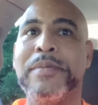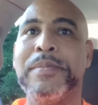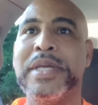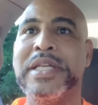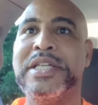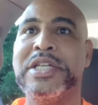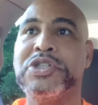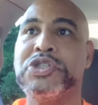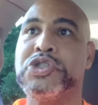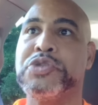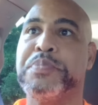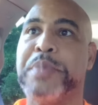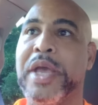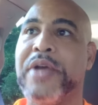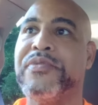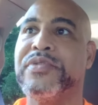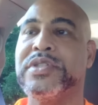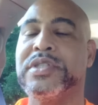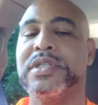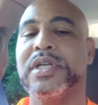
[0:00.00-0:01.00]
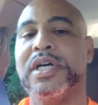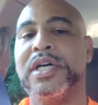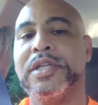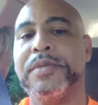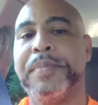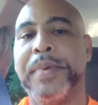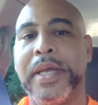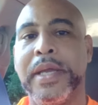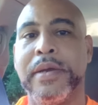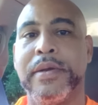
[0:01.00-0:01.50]
to be disrespectful to the
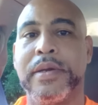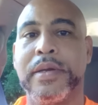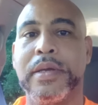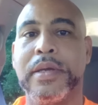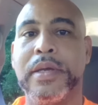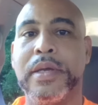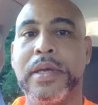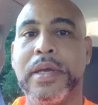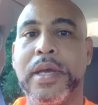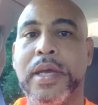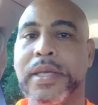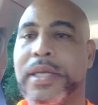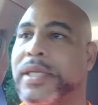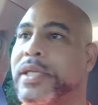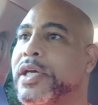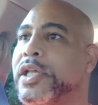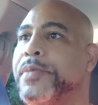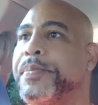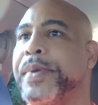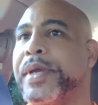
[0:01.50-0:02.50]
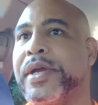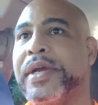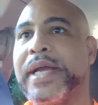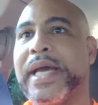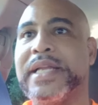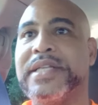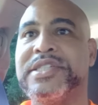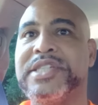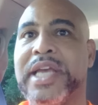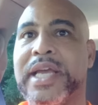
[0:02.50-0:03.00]
other parent. And then the other parent
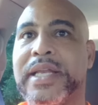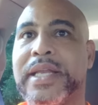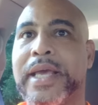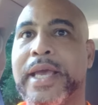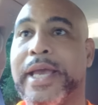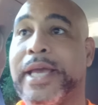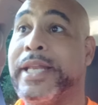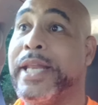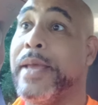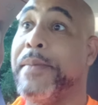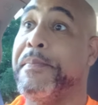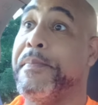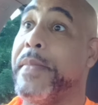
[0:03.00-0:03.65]
got to check that. And